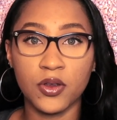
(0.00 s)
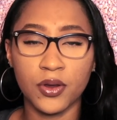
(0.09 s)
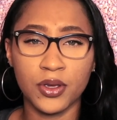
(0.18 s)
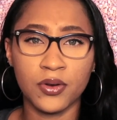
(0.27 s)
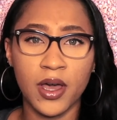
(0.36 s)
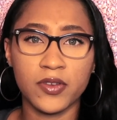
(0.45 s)
You know,
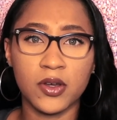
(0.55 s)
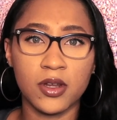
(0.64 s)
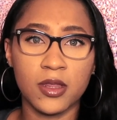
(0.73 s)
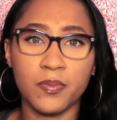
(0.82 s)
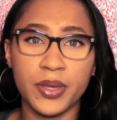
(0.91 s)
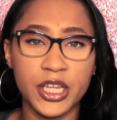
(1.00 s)
you don't have to go
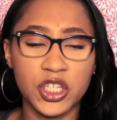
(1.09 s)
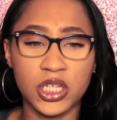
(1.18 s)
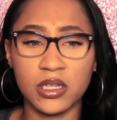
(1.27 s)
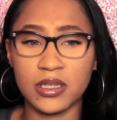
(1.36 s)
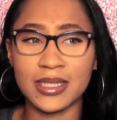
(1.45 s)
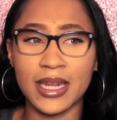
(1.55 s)
to the beach
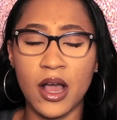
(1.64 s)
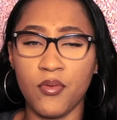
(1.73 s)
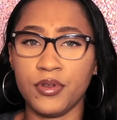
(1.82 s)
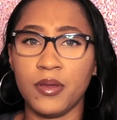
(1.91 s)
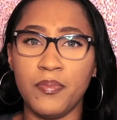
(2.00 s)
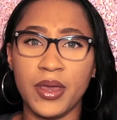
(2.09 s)
and sit out
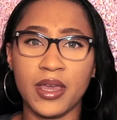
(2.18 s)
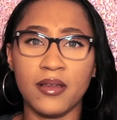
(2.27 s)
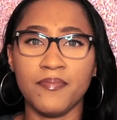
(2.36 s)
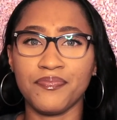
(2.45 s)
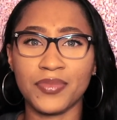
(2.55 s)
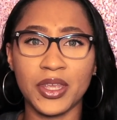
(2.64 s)
with a big,
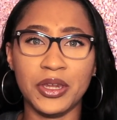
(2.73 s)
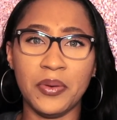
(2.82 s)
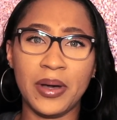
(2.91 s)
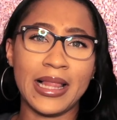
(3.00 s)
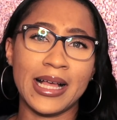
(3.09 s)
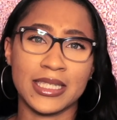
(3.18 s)
you
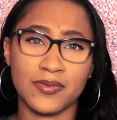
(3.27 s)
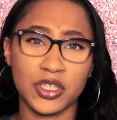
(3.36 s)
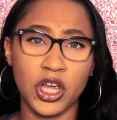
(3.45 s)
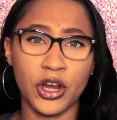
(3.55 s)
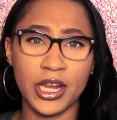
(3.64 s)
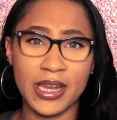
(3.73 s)
know, a glass of
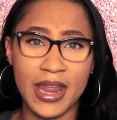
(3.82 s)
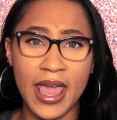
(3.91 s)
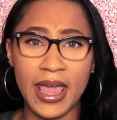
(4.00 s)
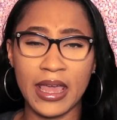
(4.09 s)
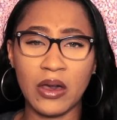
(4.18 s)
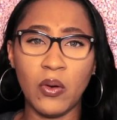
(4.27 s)

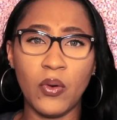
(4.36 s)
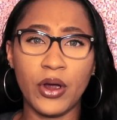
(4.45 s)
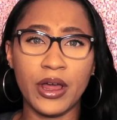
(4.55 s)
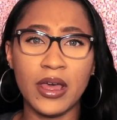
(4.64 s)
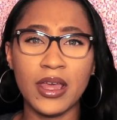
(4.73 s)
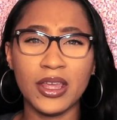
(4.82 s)
Chardonnay
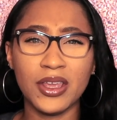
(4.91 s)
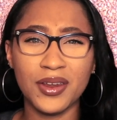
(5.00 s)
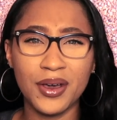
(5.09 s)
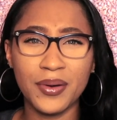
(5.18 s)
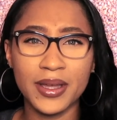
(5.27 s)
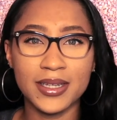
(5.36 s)
or, you
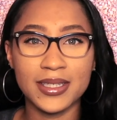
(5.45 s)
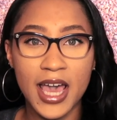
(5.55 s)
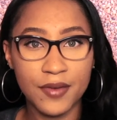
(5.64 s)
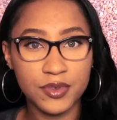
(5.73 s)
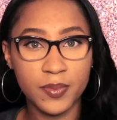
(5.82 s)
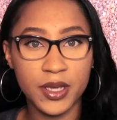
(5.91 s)
know, it doesn't
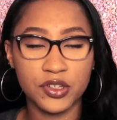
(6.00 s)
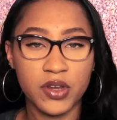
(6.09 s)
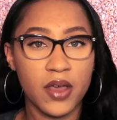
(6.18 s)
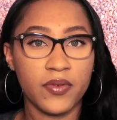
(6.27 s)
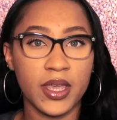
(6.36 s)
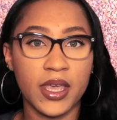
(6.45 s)
have to be
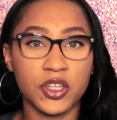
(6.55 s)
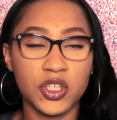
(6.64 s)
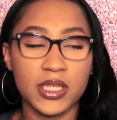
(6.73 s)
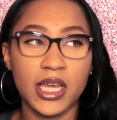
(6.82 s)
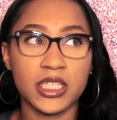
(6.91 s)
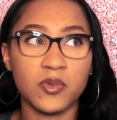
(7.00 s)
extravagant. It
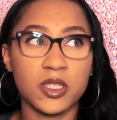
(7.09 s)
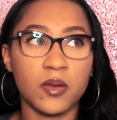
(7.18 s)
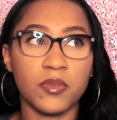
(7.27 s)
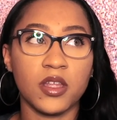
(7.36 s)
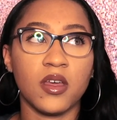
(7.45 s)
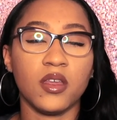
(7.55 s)
just has to be
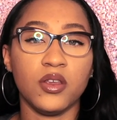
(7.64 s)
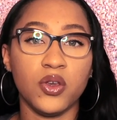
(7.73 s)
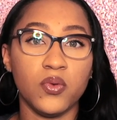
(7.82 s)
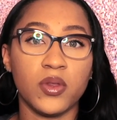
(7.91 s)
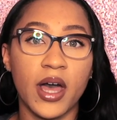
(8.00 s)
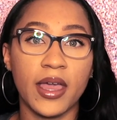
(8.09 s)
something that
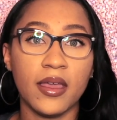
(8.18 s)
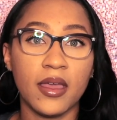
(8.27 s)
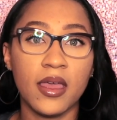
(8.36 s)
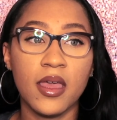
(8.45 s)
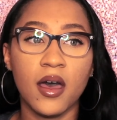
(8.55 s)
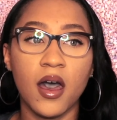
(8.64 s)
you like.
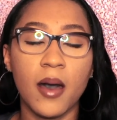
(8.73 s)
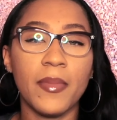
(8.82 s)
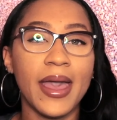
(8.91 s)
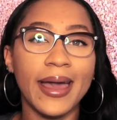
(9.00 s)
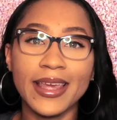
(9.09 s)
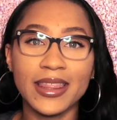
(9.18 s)

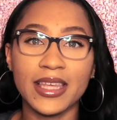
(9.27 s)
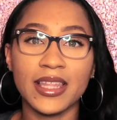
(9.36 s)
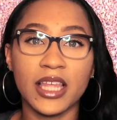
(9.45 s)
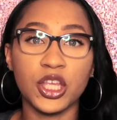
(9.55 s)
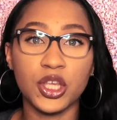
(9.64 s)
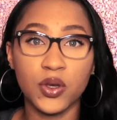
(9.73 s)
Um, anything
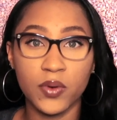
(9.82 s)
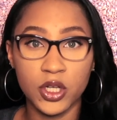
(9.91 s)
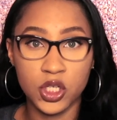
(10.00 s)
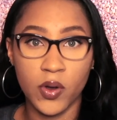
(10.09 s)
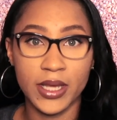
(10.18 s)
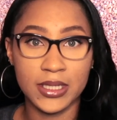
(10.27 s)
that you
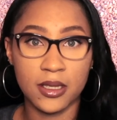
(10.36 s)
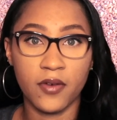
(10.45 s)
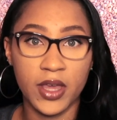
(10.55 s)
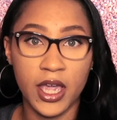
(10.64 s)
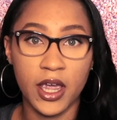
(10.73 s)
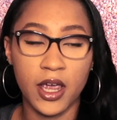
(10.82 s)
enjoy is
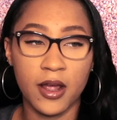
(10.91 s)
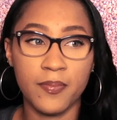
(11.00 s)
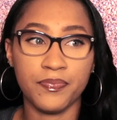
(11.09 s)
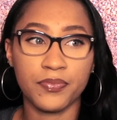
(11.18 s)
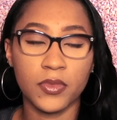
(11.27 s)
self-care.